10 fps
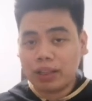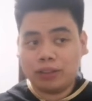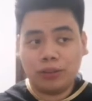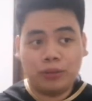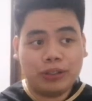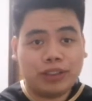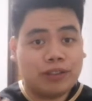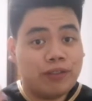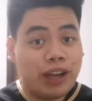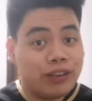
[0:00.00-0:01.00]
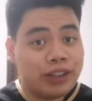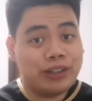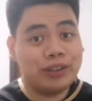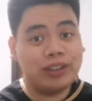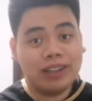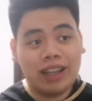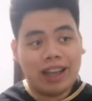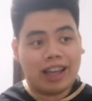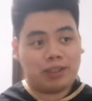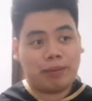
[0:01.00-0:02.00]
So which is very good,
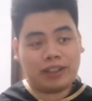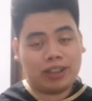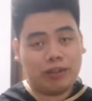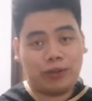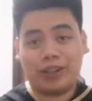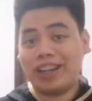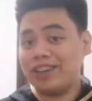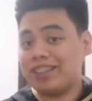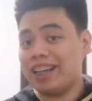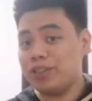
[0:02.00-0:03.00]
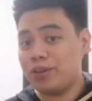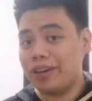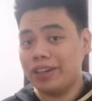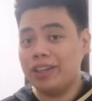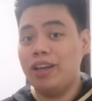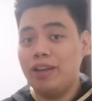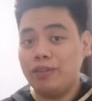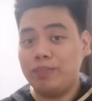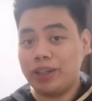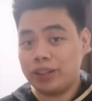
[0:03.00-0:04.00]
especially for Kedar Sanctuary,
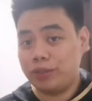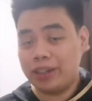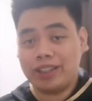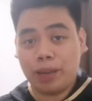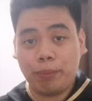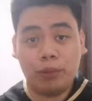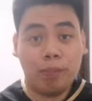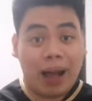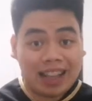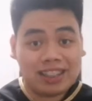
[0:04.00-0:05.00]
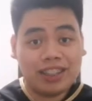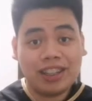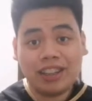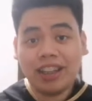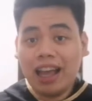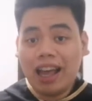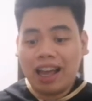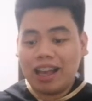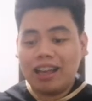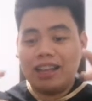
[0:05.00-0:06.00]
because for example, Bastion
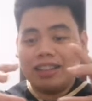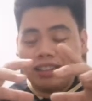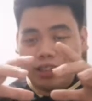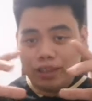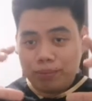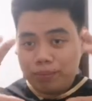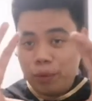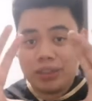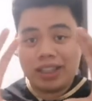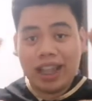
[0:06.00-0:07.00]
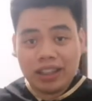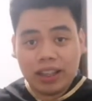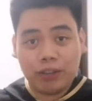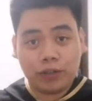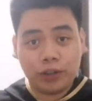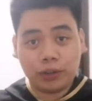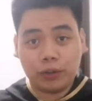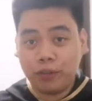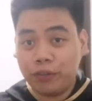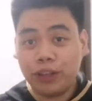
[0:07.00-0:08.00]
has most likely a front
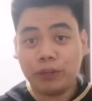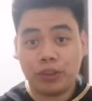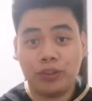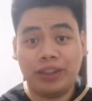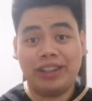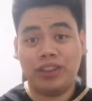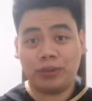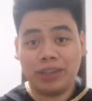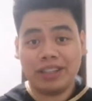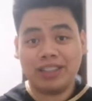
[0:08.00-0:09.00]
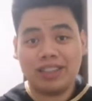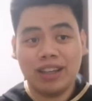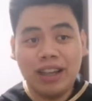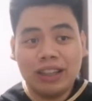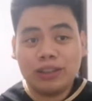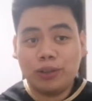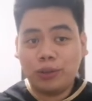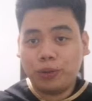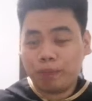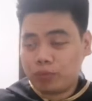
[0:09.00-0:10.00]
row filled with grade 3s.
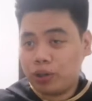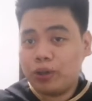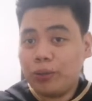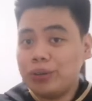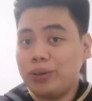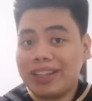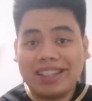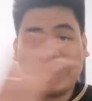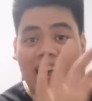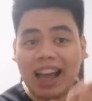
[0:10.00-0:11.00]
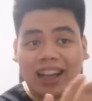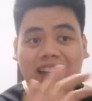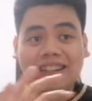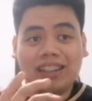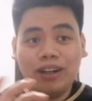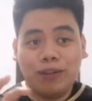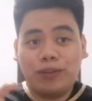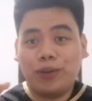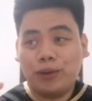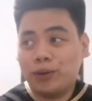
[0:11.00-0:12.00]
So you're going to attack
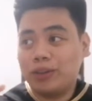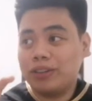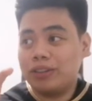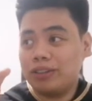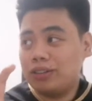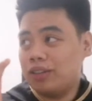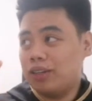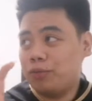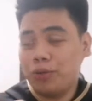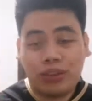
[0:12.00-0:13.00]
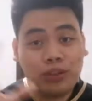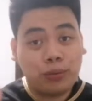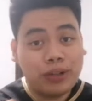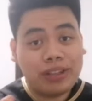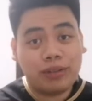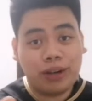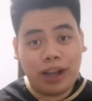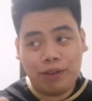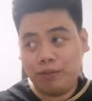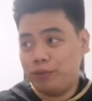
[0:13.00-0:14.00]
for with twin
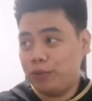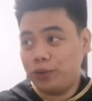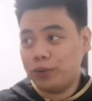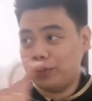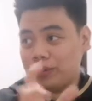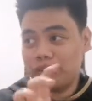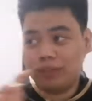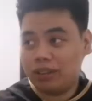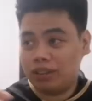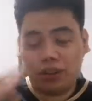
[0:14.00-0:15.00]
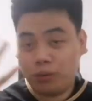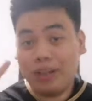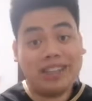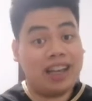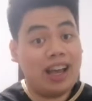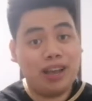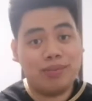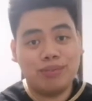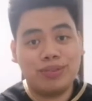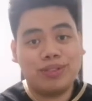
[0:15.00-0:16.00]
drive for 3
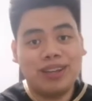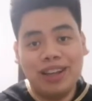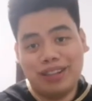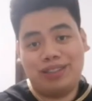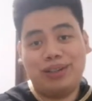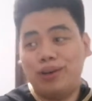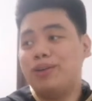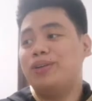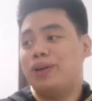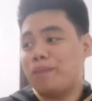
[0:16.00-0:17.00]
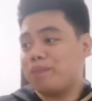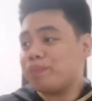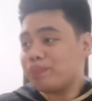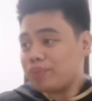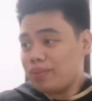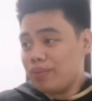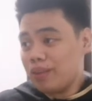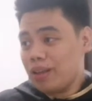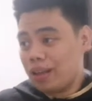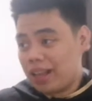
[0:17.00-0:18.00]
times. So
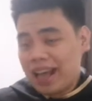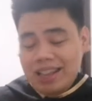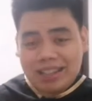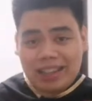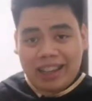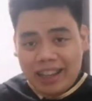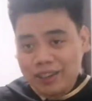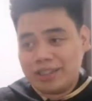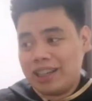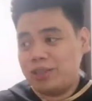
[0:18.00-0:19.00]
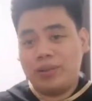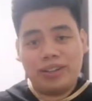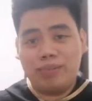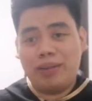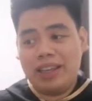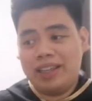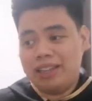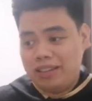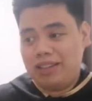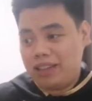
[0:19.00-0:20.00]
as a Kedar Sanctuary
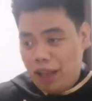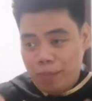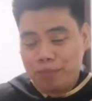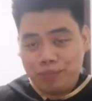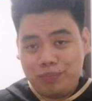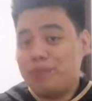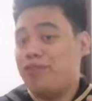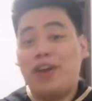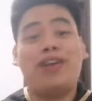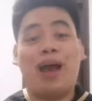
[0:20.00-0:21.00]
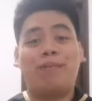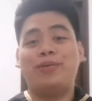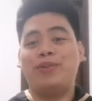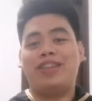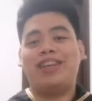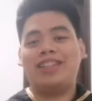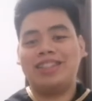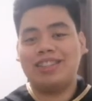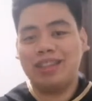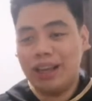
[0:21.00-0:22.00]
main, I'm very happy with
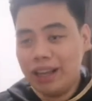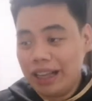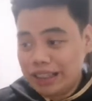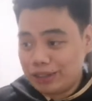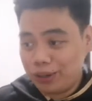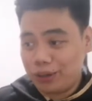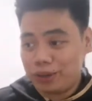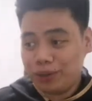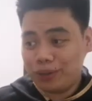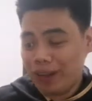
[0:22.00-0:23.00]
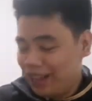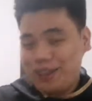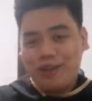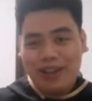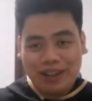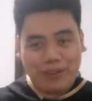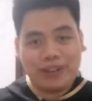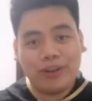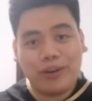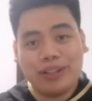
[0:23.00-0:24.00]
this. So anyway,
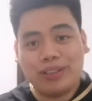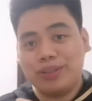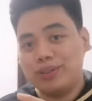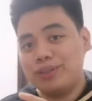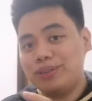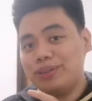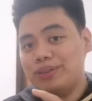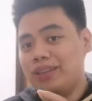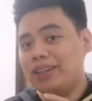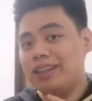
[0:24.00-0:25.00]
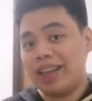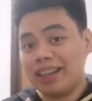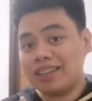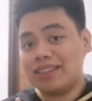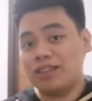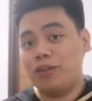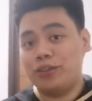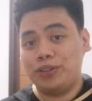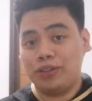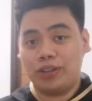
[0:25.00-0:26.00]
we're going to the next
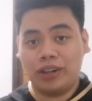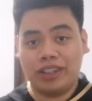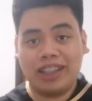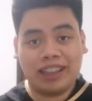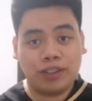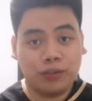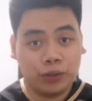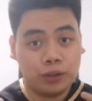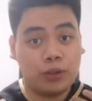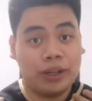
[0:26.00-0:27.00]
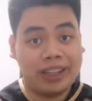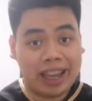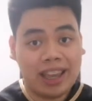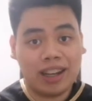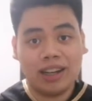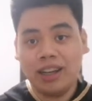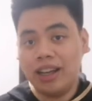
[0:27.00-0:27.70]
overtrigger card, and that is for Stoicheia.